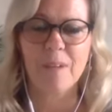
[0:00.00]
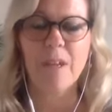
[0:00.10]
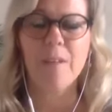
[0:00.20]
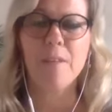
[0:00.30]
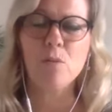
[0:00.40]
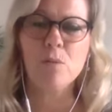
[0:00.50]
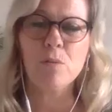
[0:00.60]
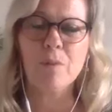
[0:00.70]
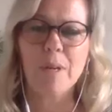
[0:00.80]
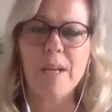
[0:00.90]
And the north
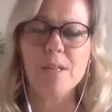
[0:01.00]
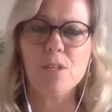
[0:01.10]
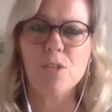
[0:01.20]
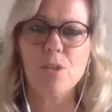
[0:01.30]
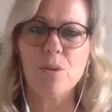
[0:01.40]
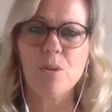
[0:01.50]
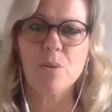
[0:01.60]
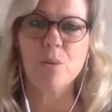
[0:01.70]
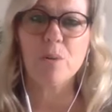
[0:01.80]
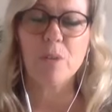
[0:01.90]
relates to
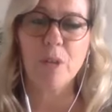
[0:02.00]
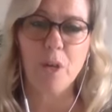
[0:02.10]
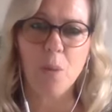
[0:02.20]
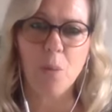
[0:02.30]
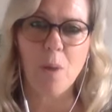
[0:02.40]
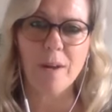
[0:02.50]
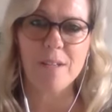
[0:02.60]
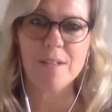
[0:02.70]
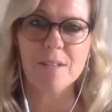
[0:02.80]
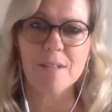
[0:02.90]
the color
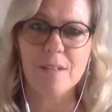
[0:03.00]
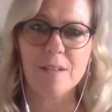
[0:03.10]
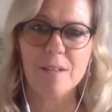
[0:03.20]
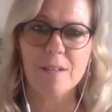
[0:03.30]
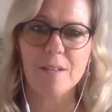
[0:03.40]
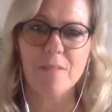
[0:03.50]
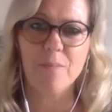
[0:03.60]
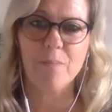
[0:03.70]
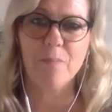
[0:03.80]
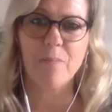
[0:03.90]
white,
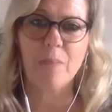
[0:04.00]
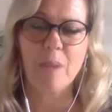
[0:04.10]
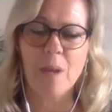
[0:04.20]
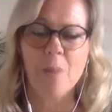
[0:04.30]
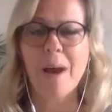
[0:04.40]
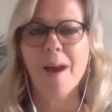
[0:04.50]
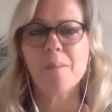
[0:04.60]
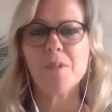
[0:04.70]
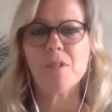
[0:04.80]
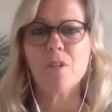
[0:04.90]

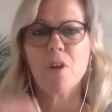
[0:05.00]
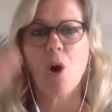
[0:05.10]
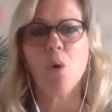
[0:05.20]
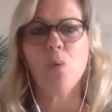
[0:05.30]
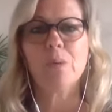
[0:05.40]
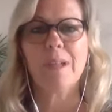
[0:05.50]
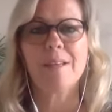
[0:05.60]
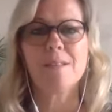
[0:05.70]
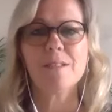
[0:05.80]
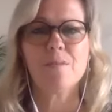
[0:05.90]
perhaps to the cold
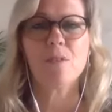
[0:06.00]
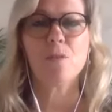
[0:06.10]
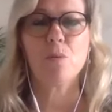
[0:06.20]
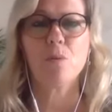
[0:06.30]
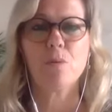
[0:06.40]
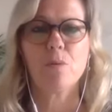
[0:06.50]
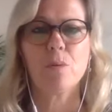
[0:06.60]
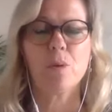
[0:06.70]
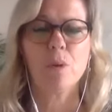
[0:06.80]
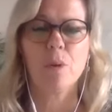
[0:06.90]
lands of the north,
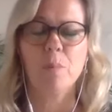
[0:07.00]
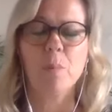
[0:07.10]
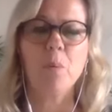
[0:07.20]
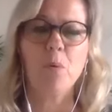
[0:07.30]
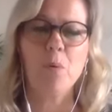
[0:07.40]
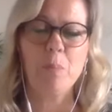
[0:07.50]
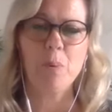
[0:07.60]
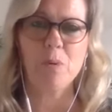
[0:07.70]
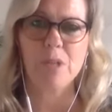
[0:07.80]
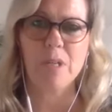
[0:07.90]
but more
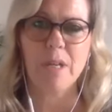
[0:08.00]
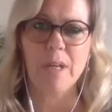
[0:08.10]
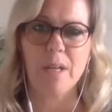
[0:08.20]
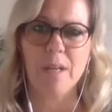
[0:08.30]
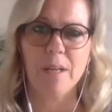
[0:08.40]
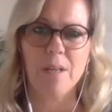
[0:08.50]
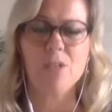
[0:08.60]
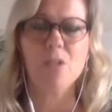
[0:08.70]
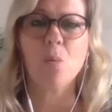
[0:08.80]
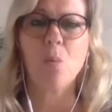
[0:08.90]
importantly, to
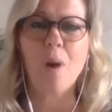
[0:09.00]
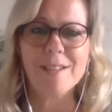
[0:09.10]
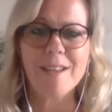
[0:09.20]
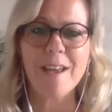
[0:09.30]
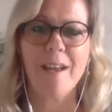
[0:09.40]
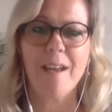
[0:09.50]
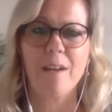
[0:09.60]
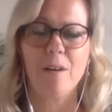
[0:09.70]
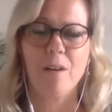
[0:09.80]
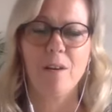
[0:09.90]
the white hair
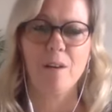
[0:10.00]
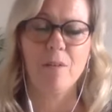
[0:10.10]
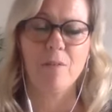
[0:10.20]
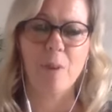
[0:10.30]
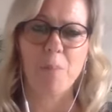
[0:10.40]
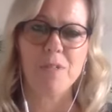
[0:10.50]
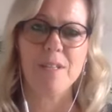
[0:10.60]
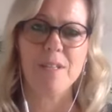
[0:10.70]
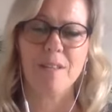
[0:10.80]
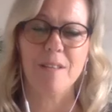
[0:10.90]

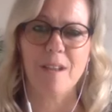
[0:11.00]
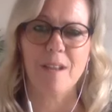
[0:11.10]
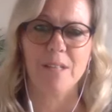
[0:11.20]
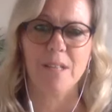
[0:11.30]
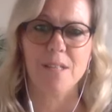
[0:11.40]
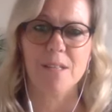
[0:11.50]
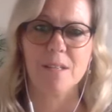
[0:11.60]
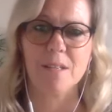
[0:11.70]
representing the elders.